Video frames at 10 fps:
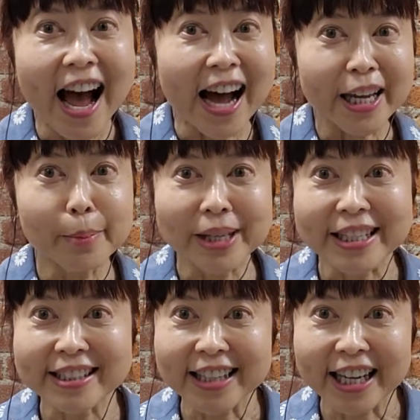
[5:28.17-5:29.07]
I am
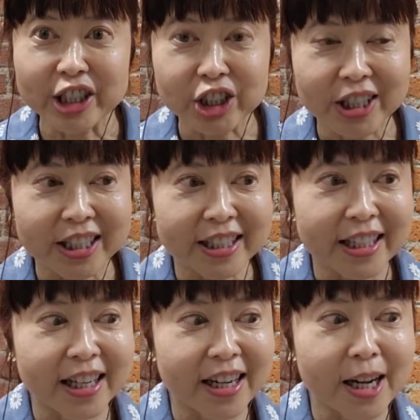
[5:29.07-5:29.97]
East
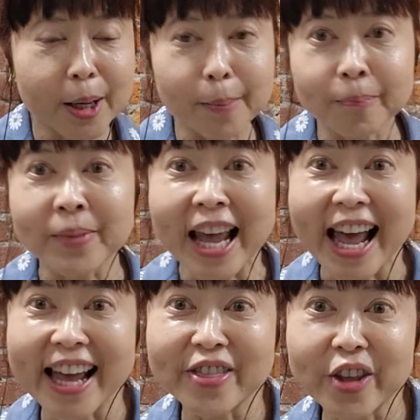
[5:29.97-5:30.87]
Asian,
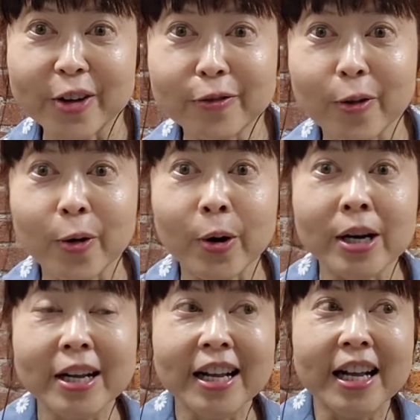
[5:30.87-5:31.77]
and therefore
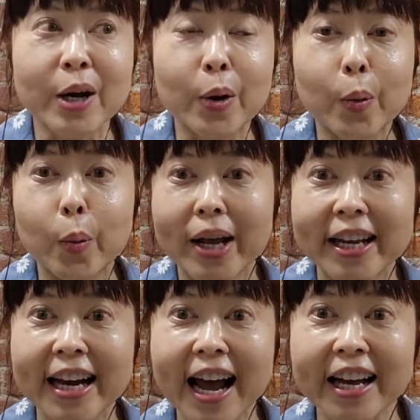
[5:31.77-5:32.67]

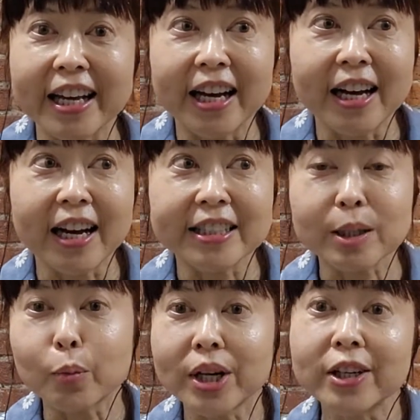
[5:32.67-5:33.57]
when
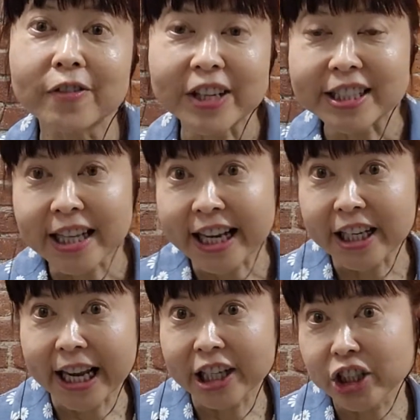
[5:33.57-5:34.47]
someone of East
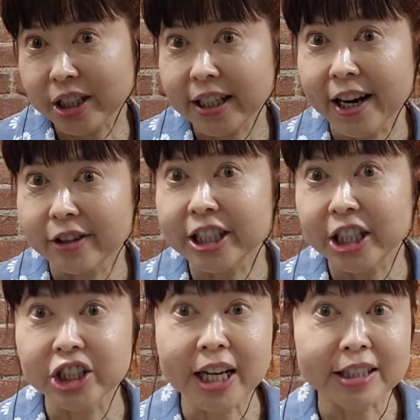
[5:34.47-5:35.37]
Asian
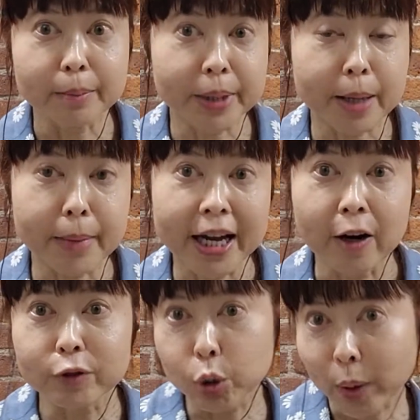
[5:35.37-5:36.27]
heritage has a BMI
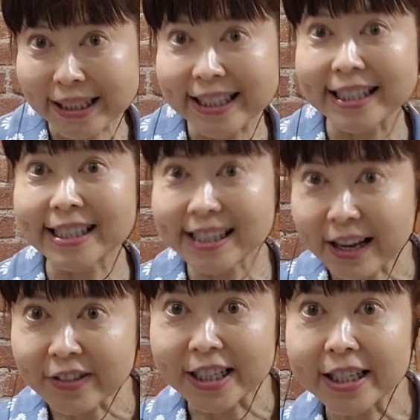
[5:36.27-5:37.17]
of
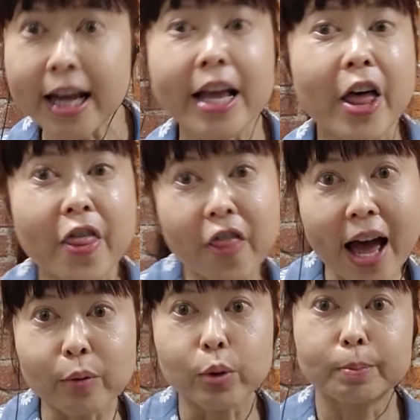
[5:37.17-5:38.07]
27,
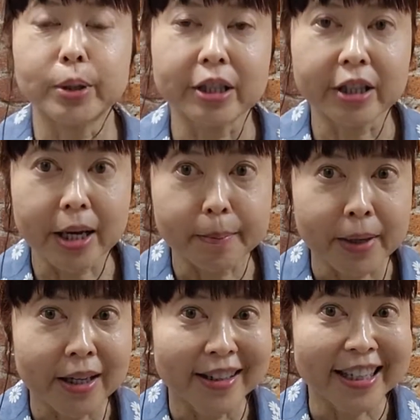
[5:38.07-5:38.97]
that would put them
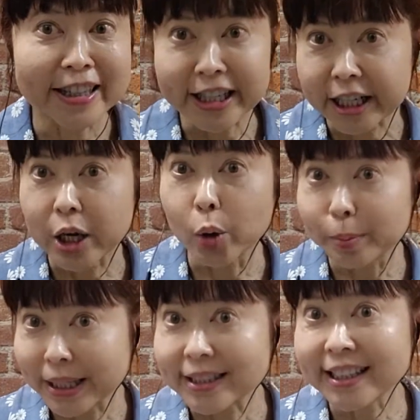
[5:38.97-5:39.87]
in the
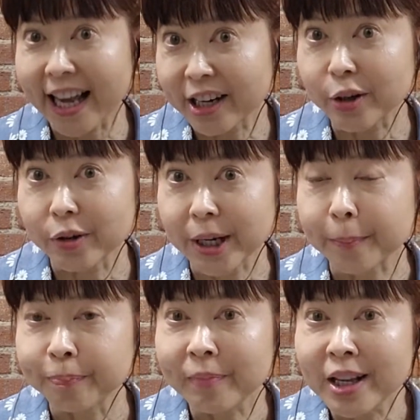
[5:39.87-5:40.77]
obese category.
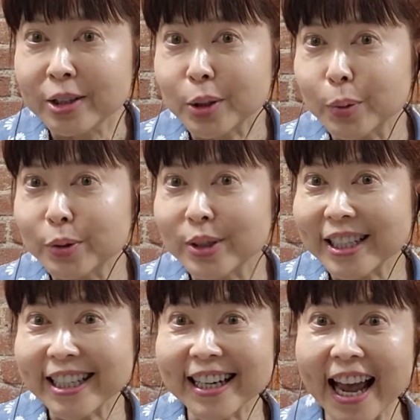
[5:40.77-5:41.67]
So we're
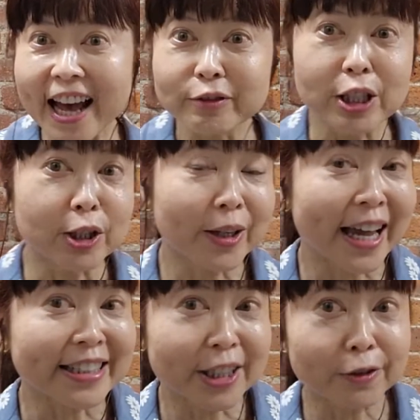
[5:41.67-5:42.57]
really going to have to look
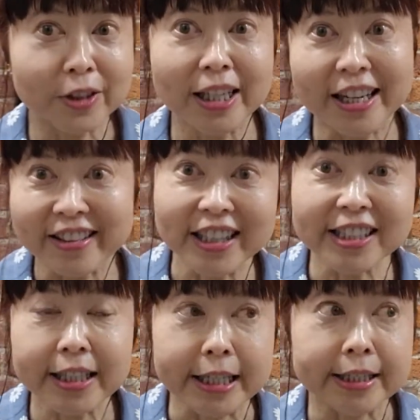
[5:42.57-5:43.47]
at different
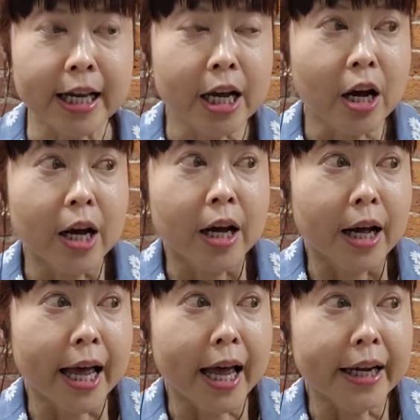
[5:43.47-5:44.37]
ethnicities.
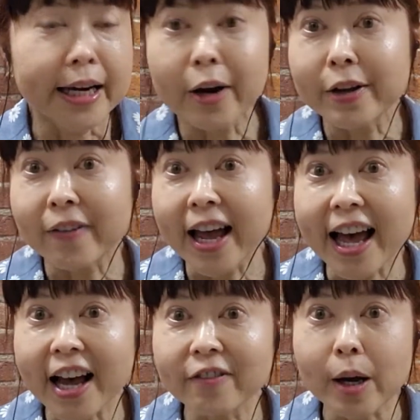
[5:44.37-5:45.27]
Now, if I
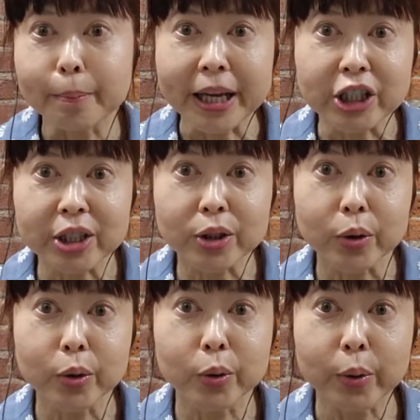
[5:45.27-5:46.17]
have a patient
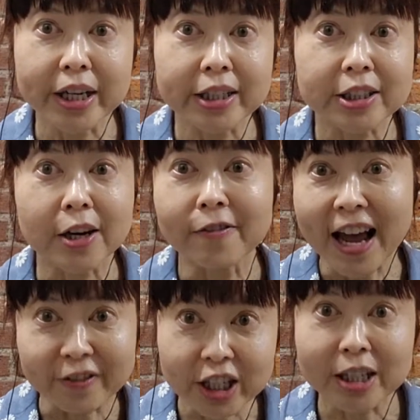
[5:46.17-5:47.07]
who is of
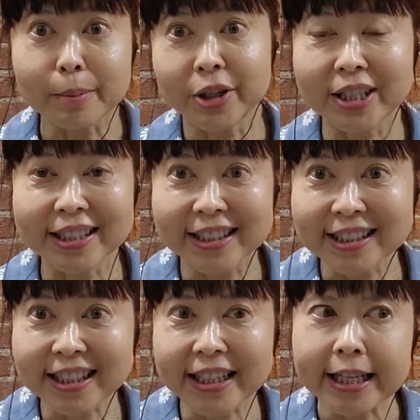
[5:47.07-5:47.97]
African American
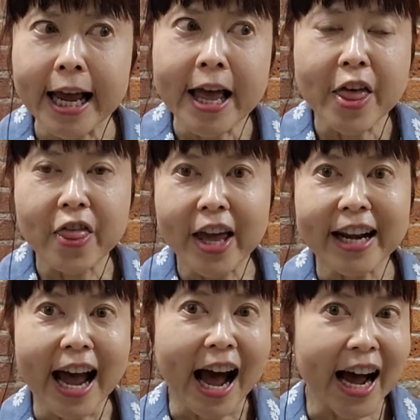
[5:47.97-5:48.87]
descent,
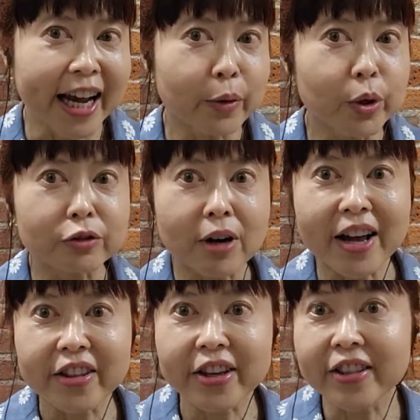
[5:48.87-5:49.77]
then I would
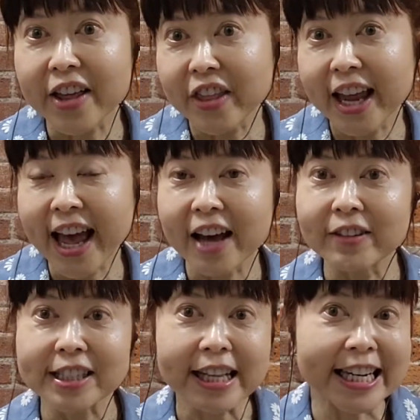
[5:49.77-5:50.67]
rather that they have a
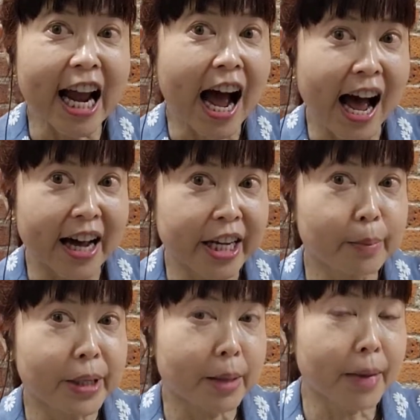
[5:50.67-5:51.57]
slightly higher
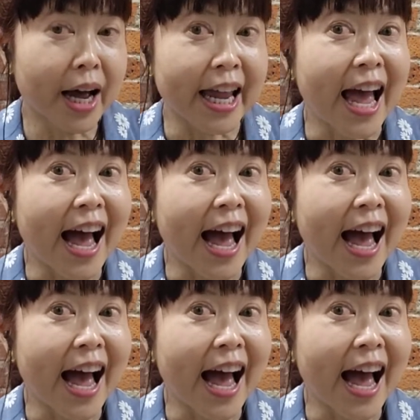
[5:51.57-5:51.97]
BMI.